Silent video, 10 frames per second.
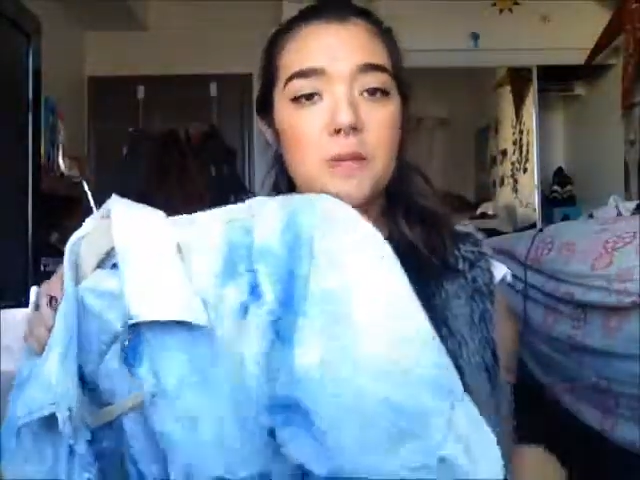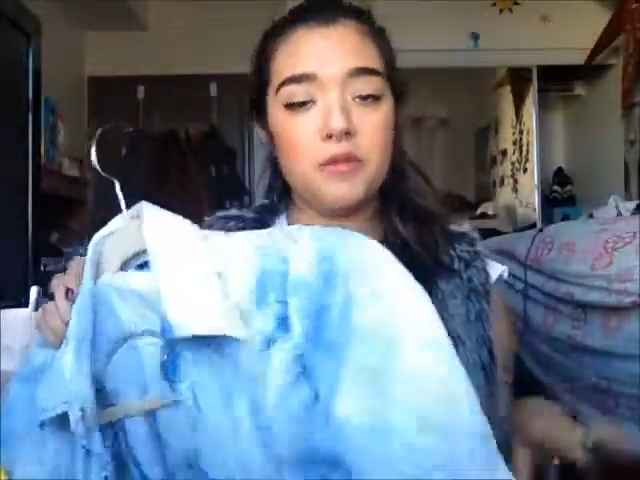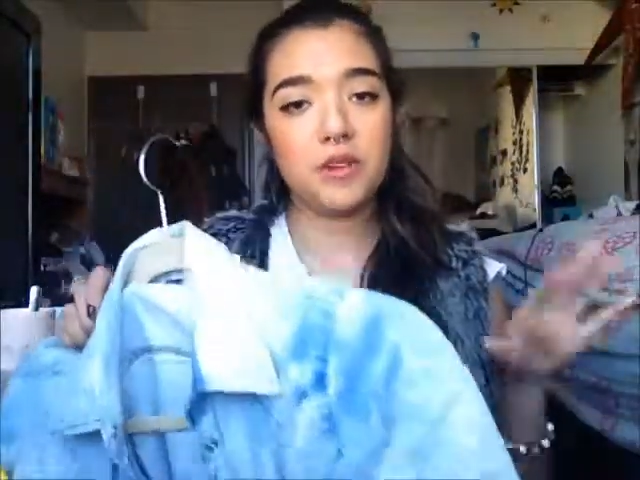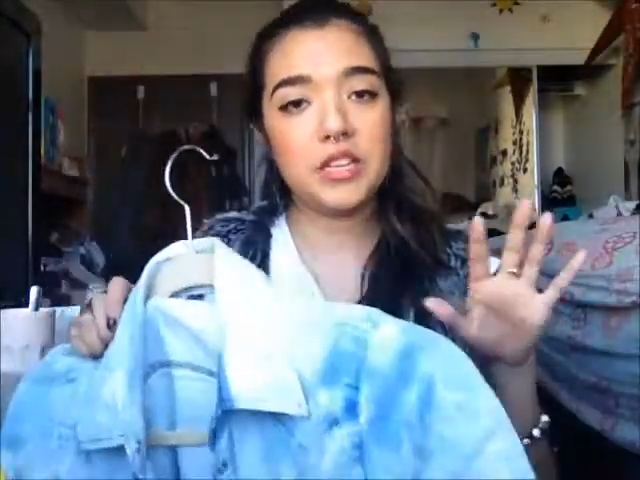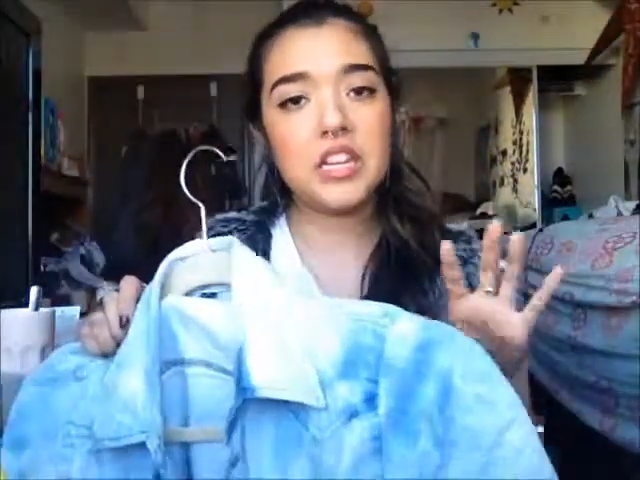
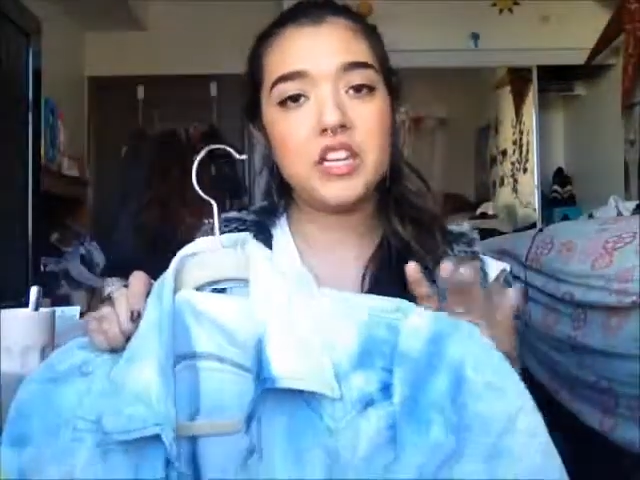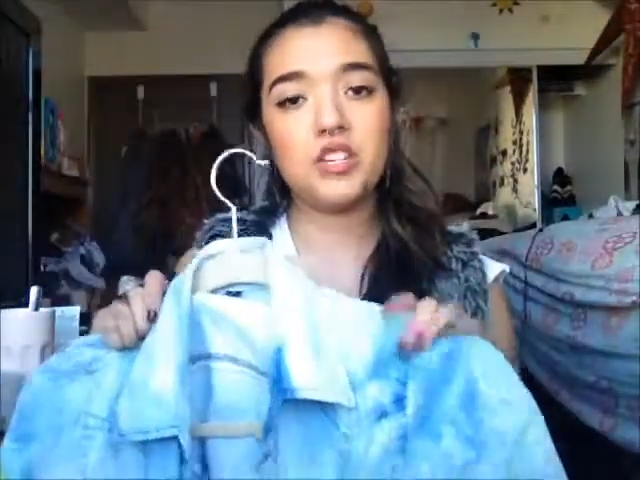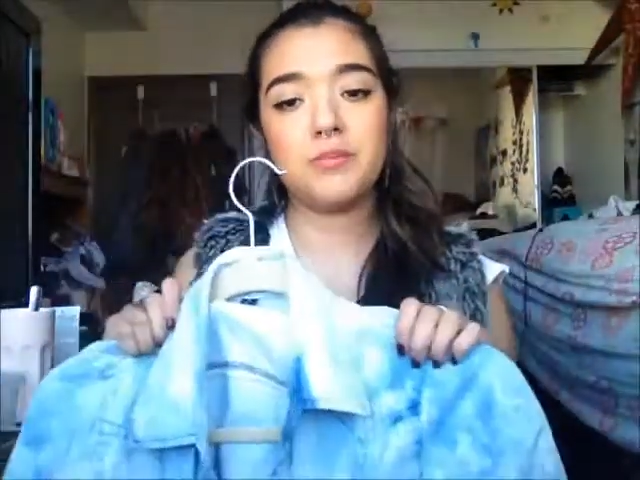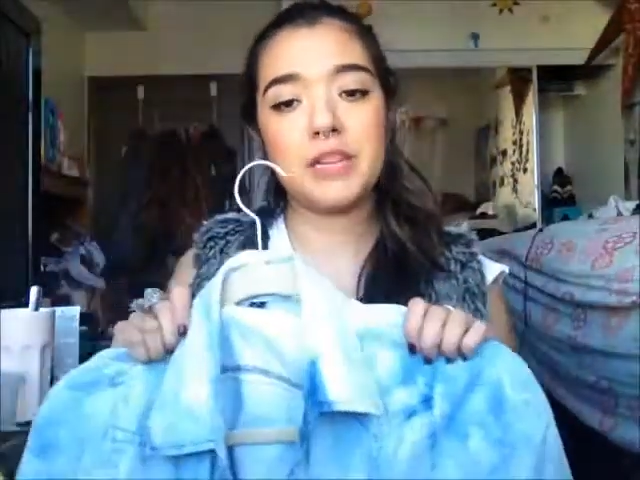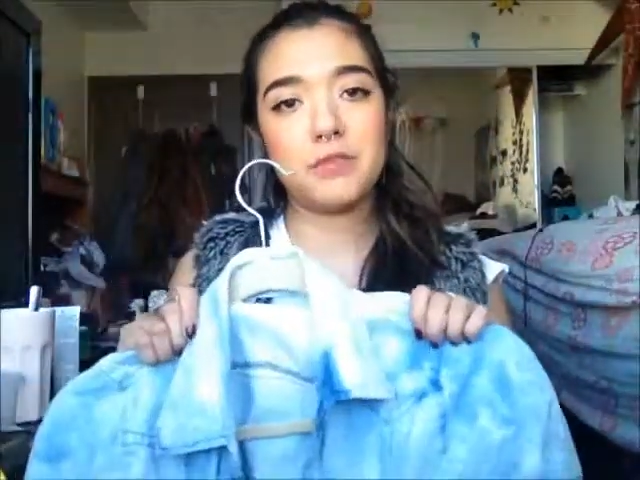But really, you
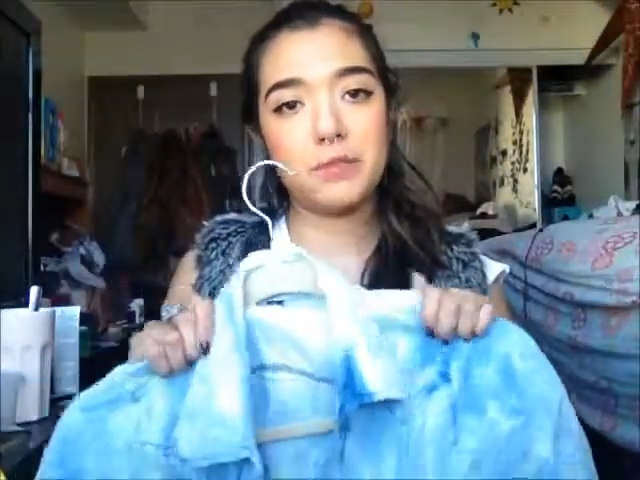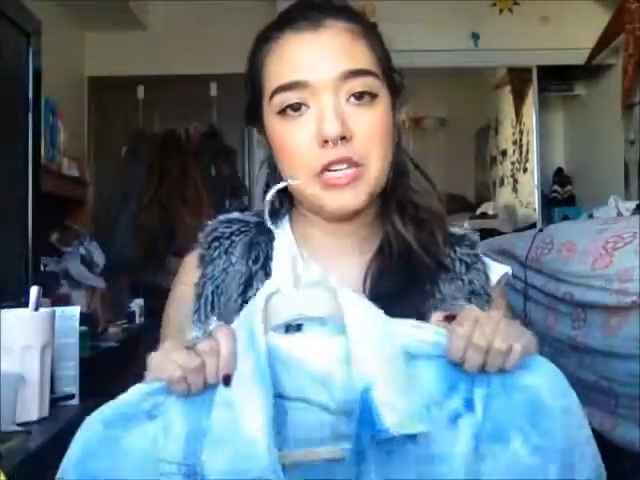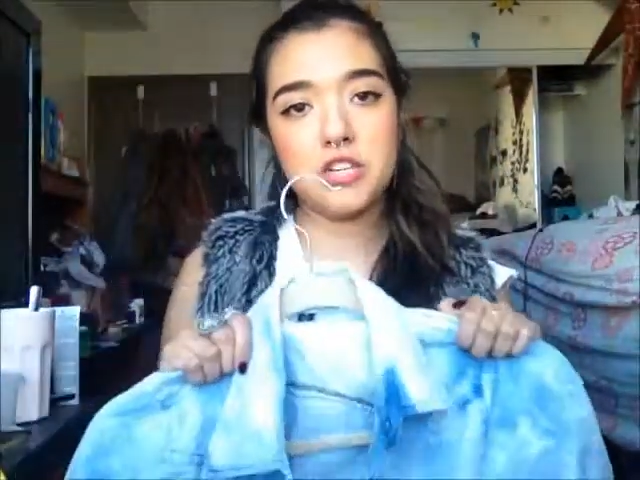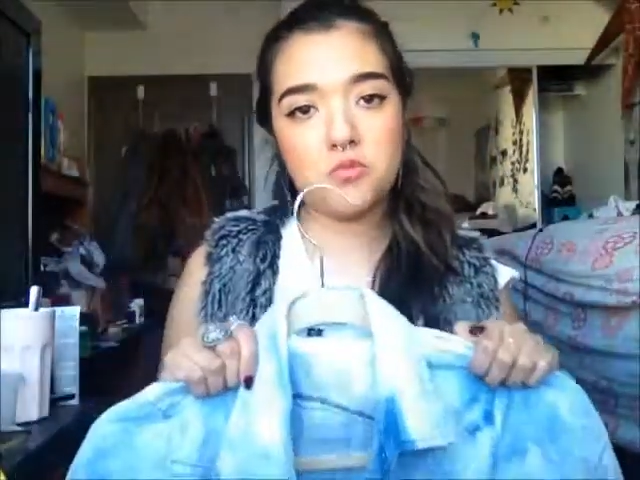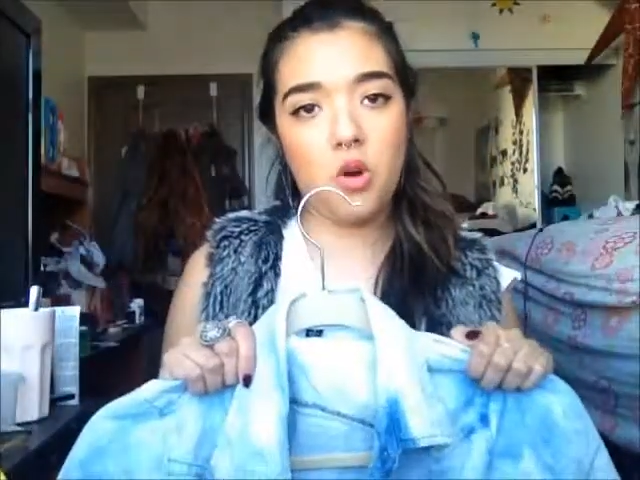just mix
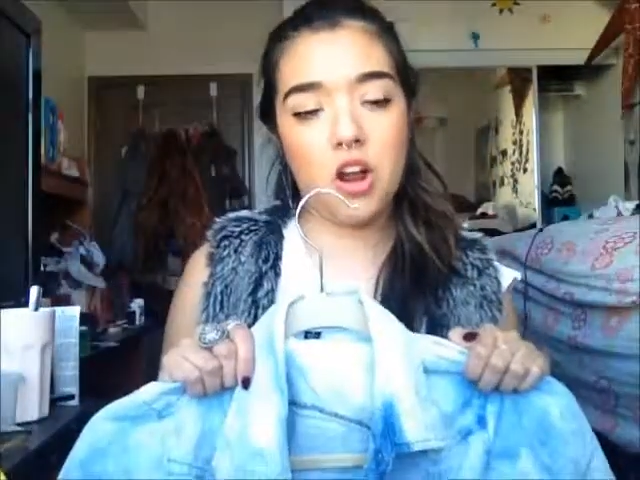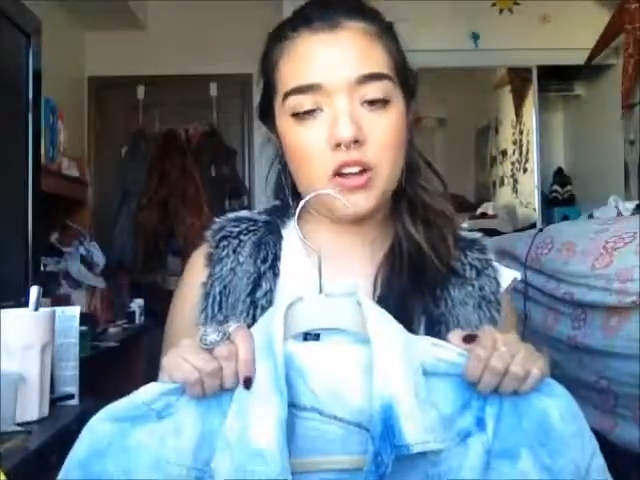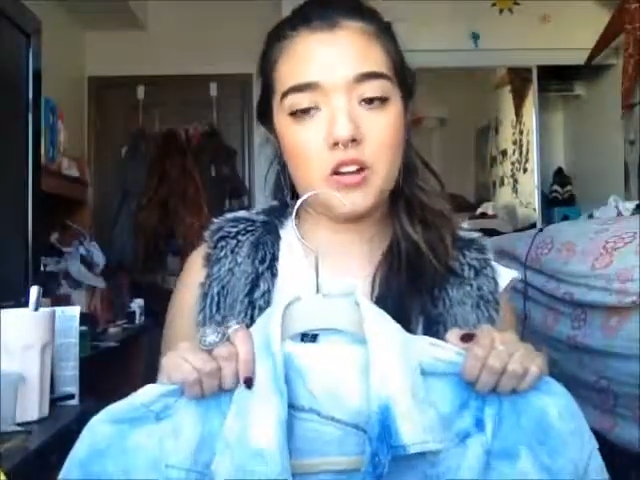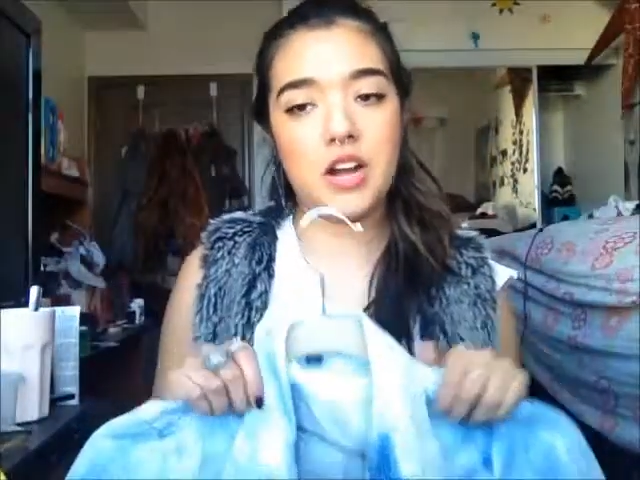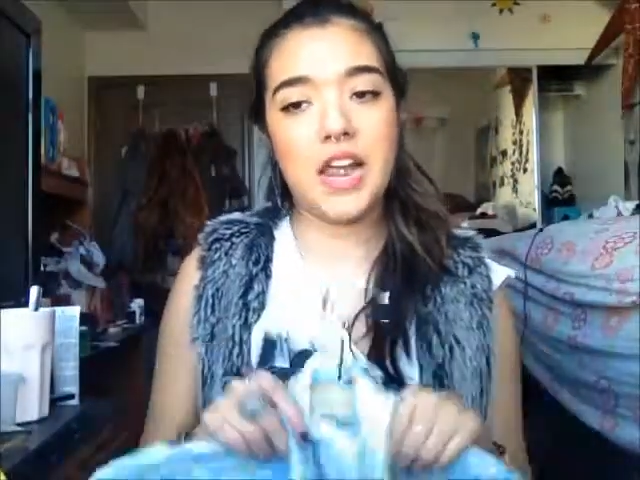bleach and
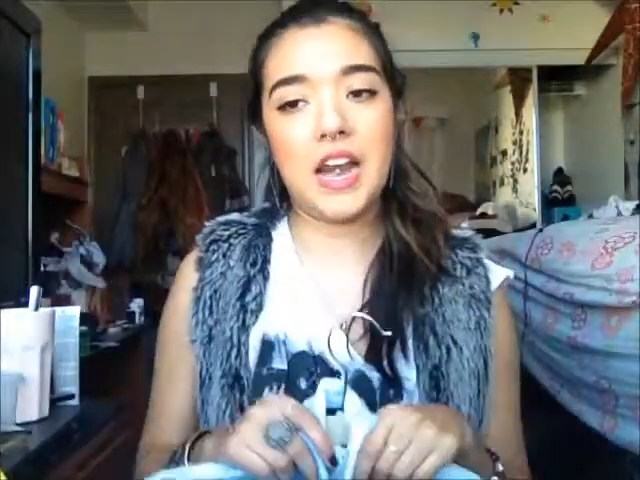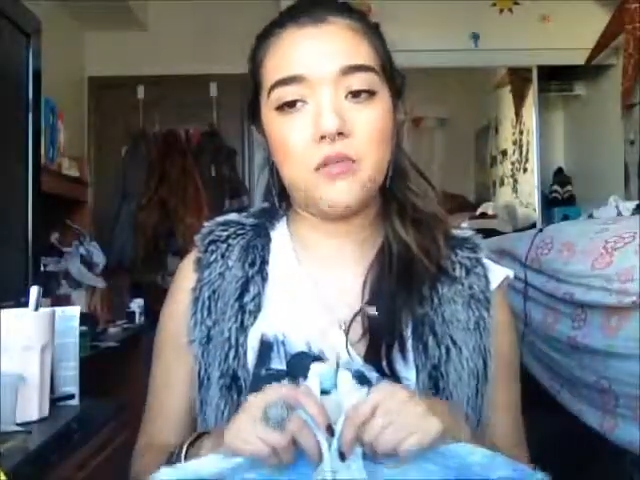water, and I